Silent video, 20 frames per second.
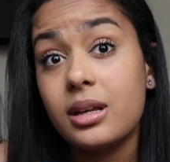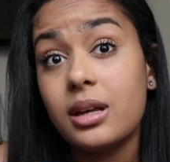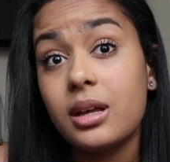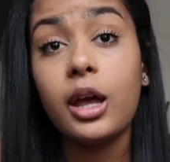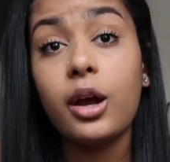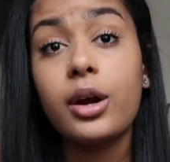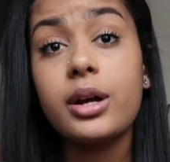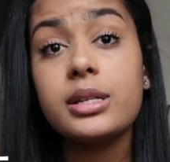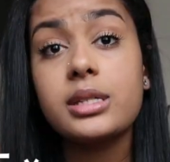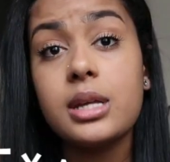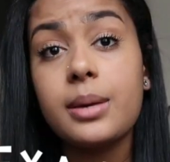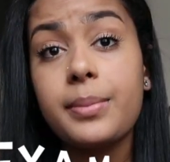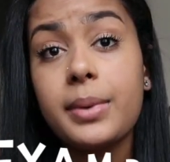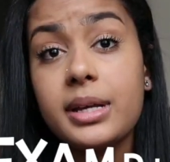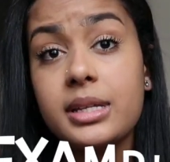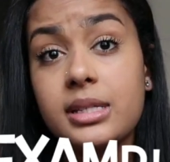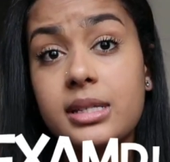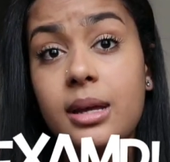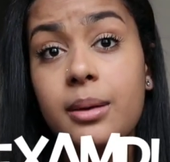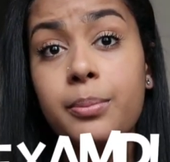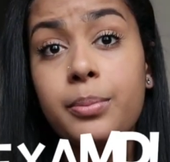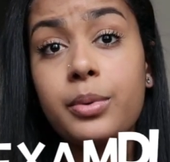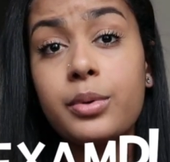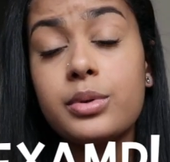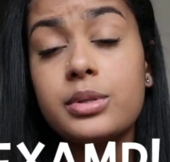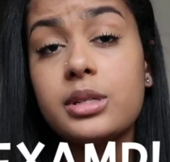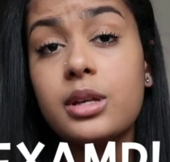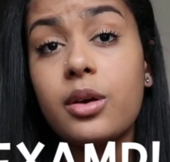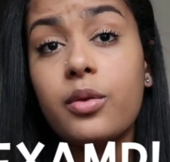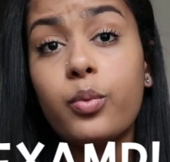Here are some
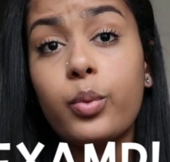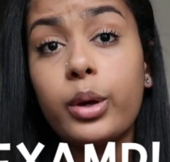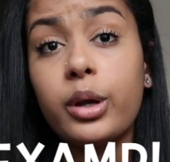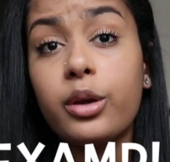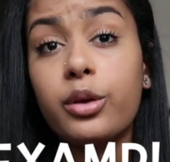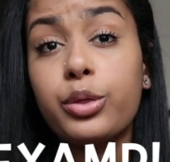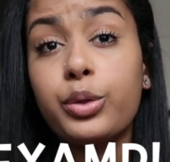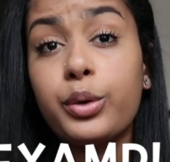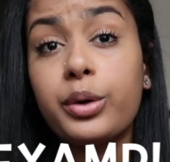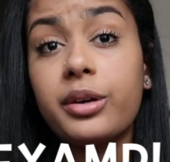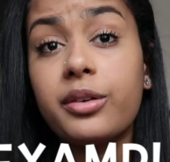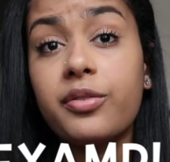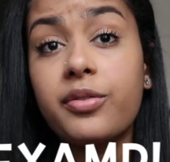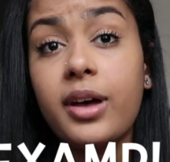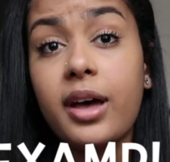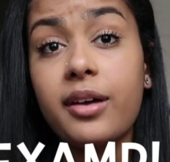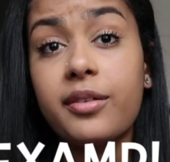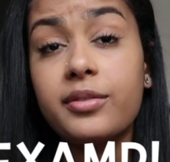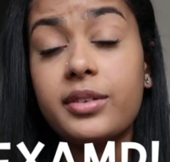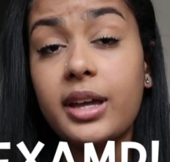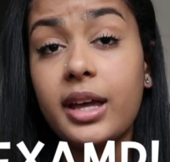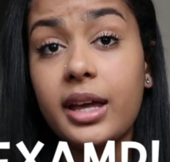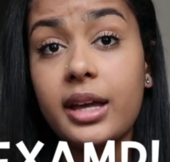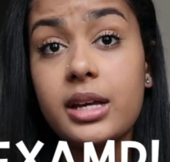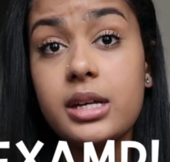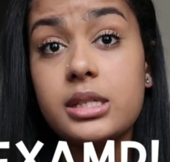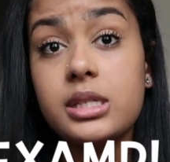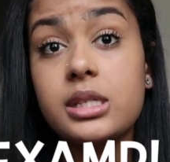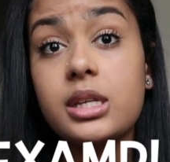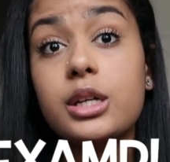examples of what your three to five
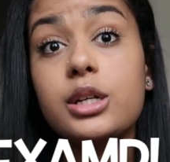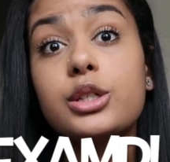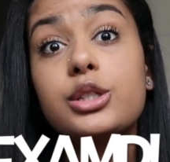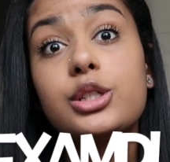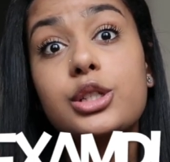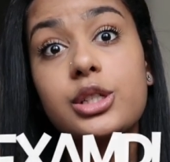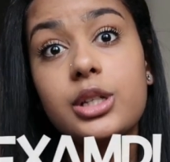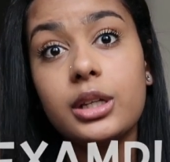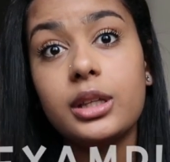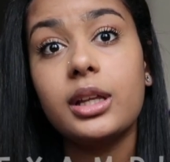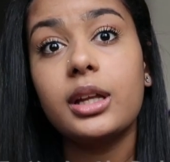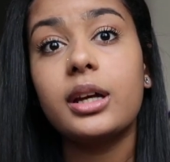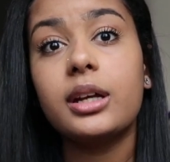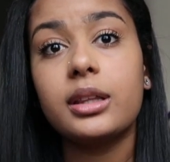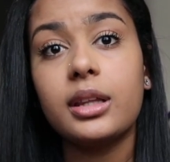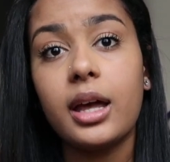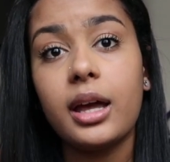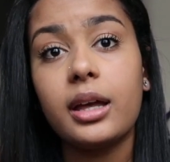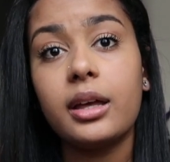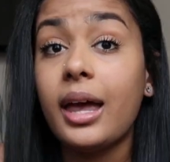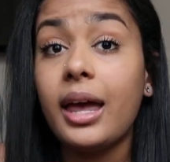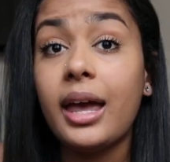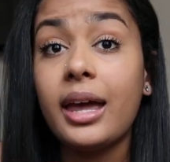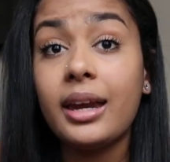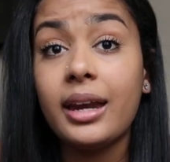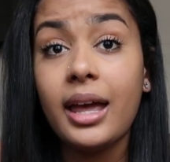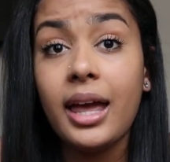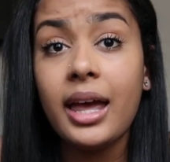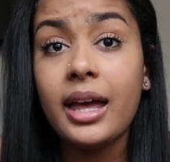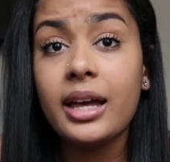days should look like.
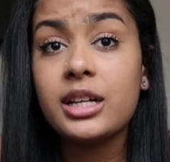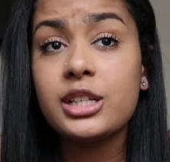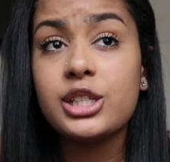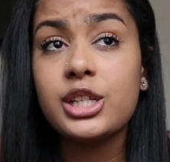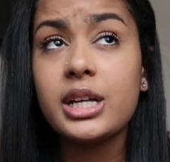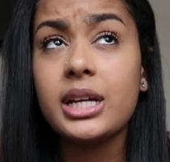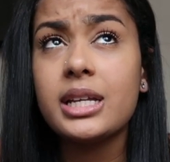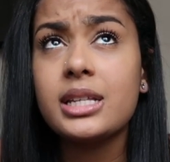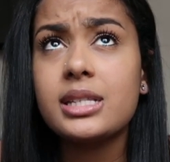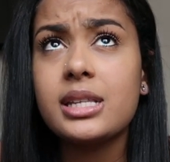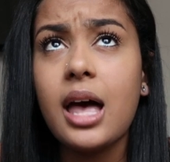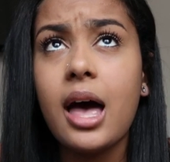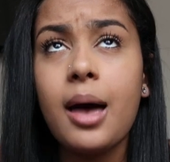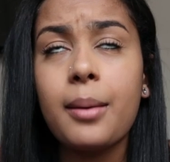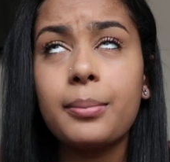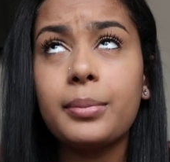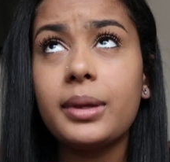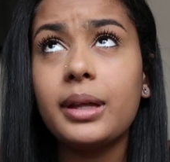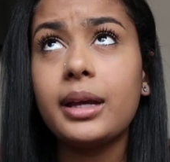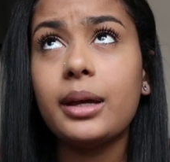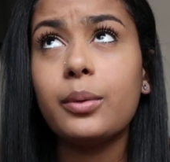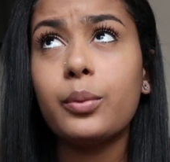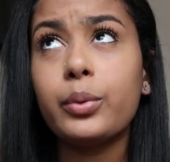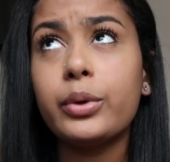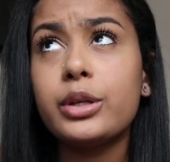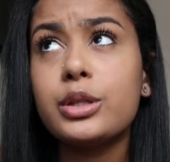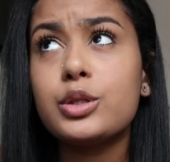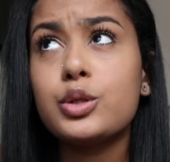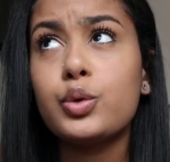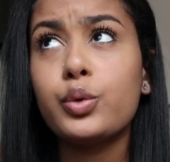An egg cheese omelet
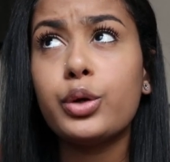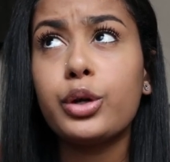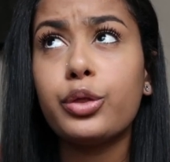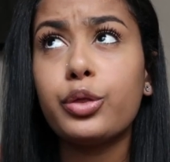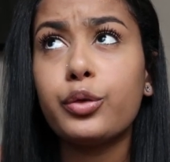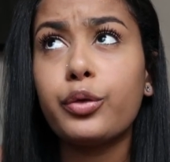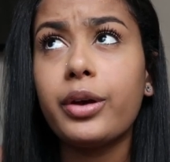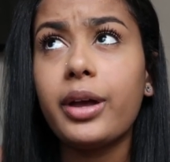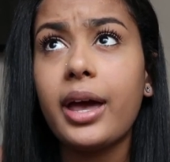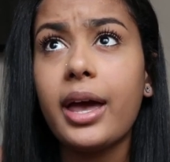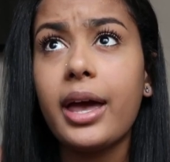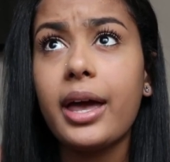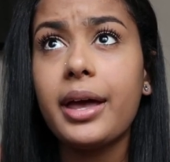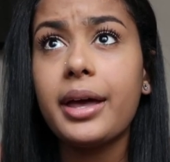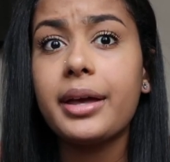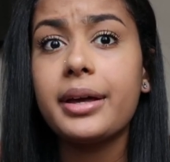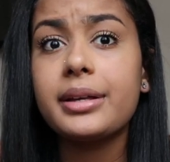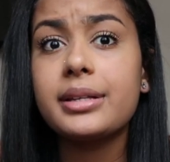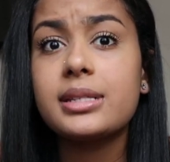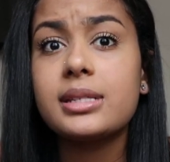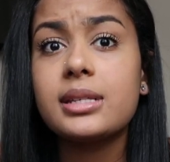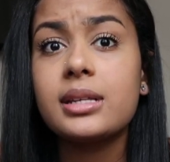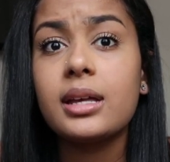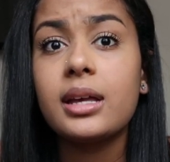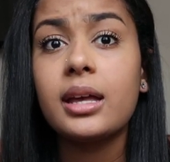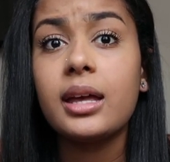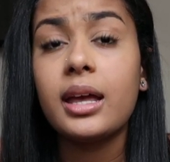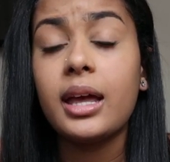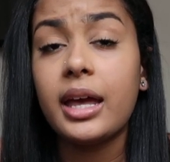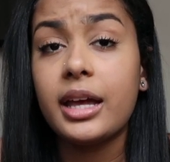with two to three eggs
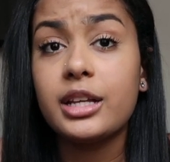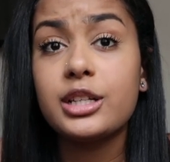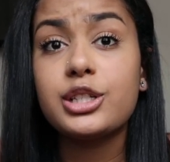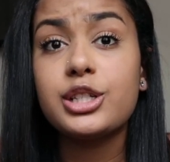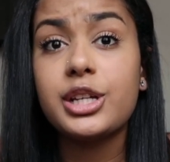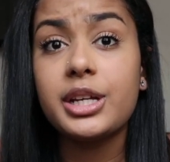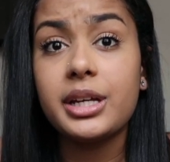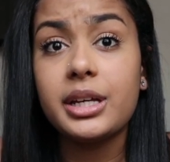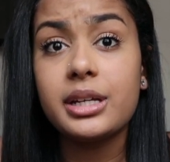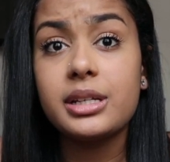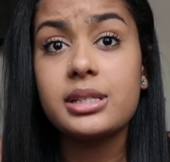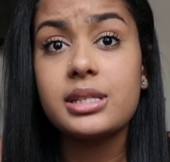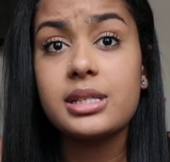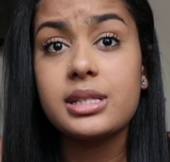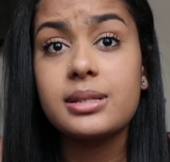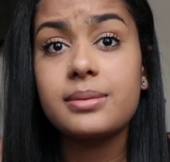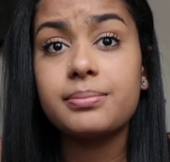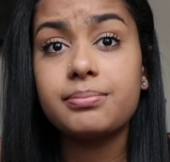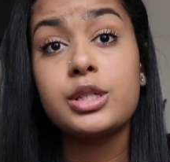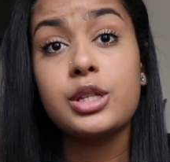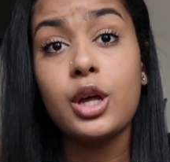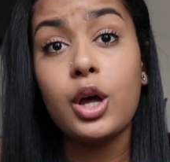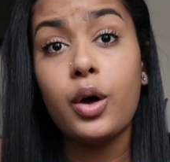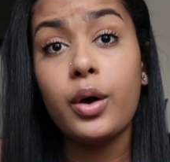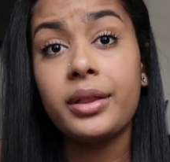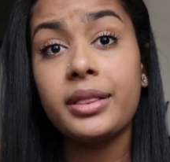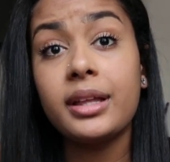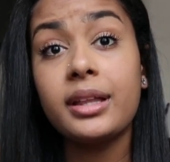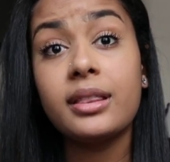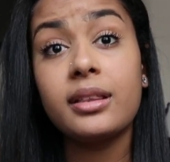and cheese. So,
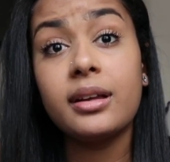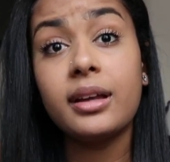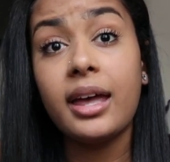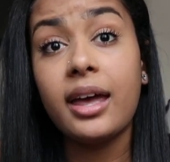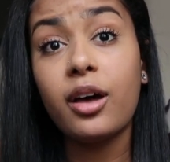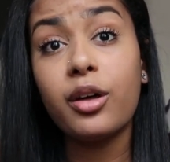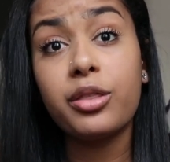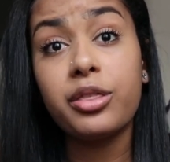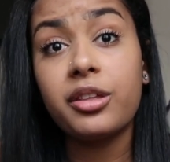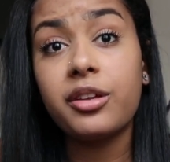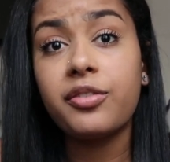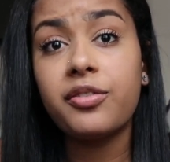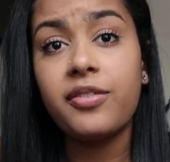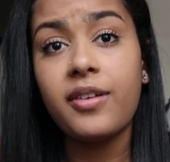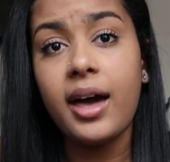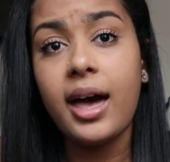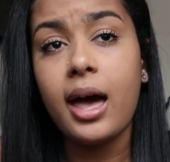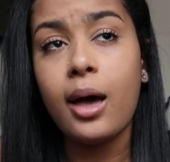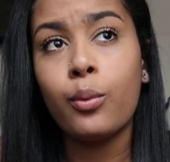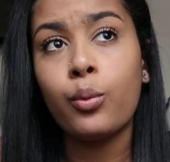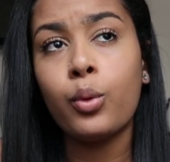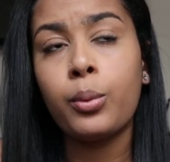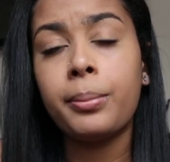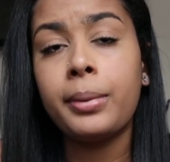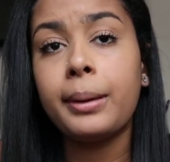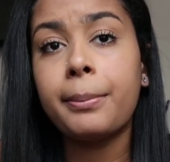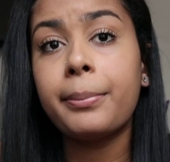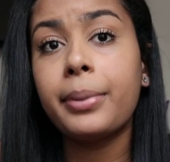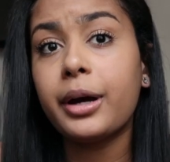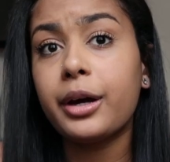and then the healthy fat will
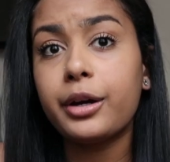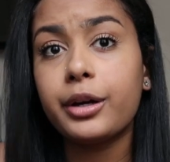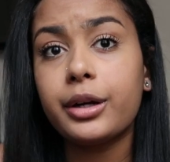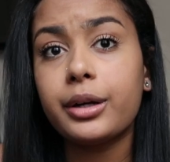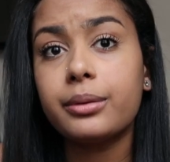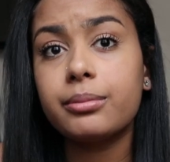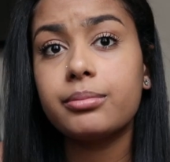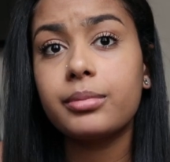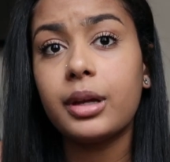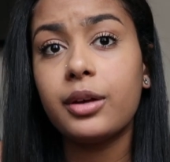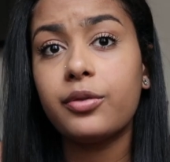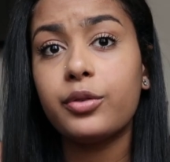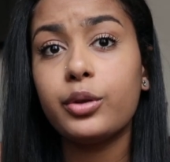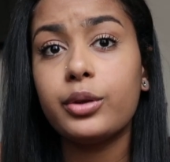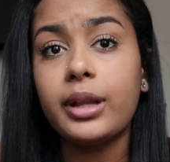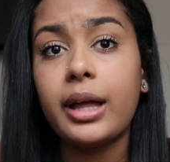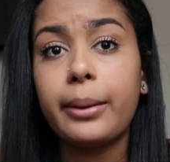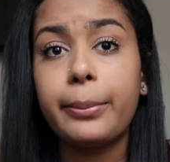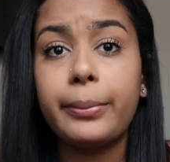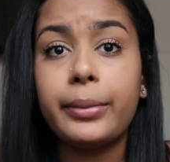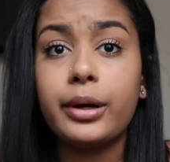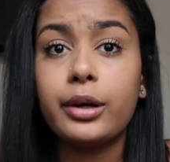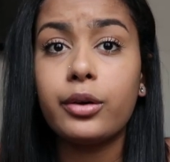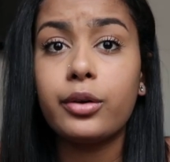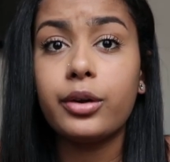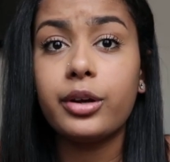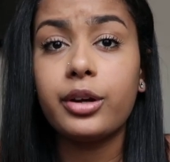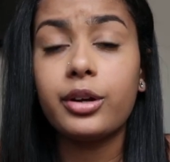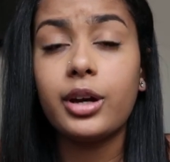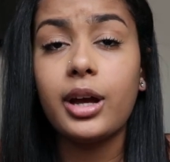be butter. If you like butter
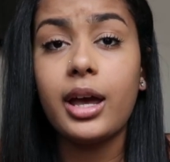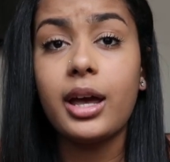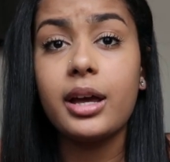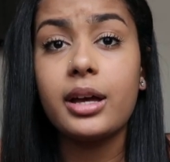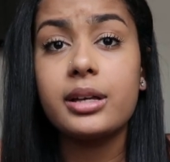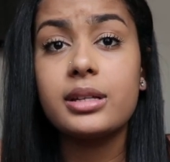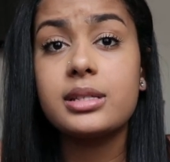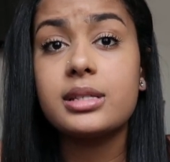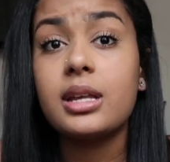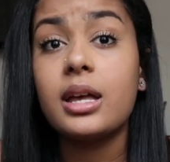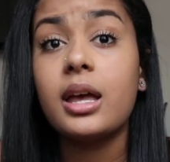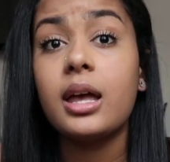on your eggs,